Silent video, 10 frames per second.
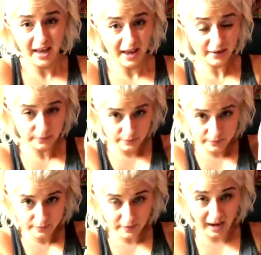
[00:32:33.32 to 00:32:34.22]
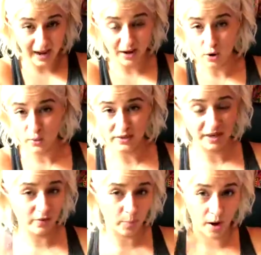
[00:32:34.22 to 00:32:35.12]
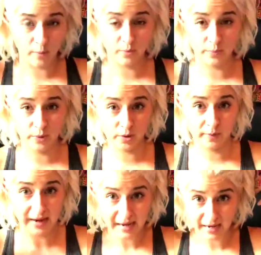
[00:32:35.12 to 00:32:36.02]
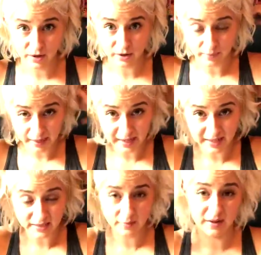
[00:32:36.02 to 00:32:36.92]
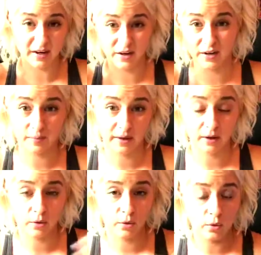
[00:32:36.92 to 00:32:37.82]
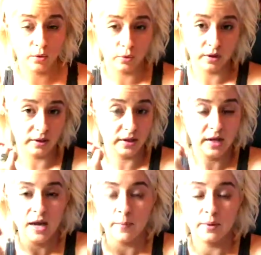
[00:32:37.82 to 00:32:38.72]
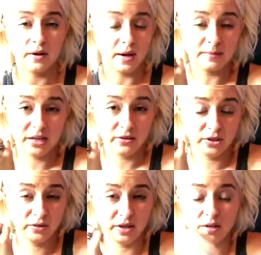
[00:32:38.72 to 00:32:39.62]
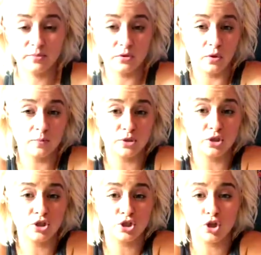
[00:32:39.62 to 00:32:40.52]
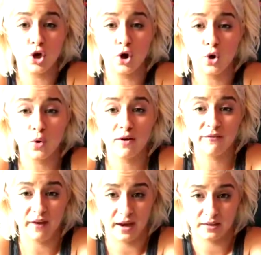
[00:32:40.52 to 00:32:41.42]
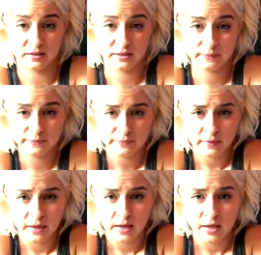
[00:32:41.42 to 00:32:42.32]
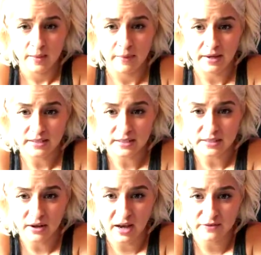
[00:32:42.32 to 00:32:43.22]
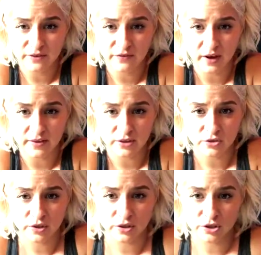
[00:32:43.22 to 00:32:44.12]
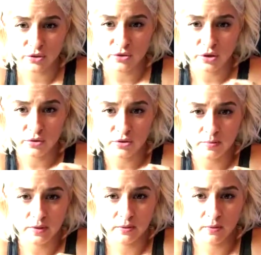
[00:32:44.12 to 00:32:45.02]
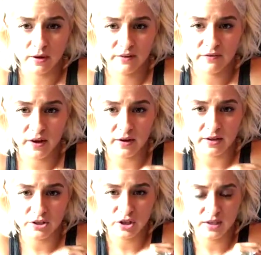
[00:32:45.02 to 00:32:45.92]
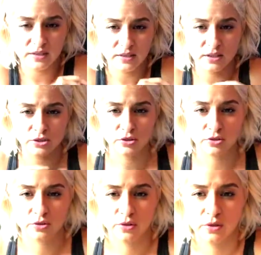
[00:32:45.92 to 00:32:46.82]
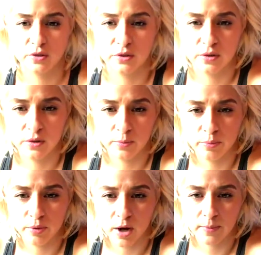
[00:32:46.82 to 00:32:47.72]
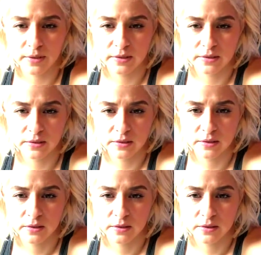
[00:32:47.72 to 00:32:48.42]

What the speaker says: And I always have a problem with putting my hands in my hair and get my hair all oily, but I'm telling you, it absorbs so fast. Maggie says, I'll have to find the Trader Joe's close to me. The one I found at Giants Nature, Promise,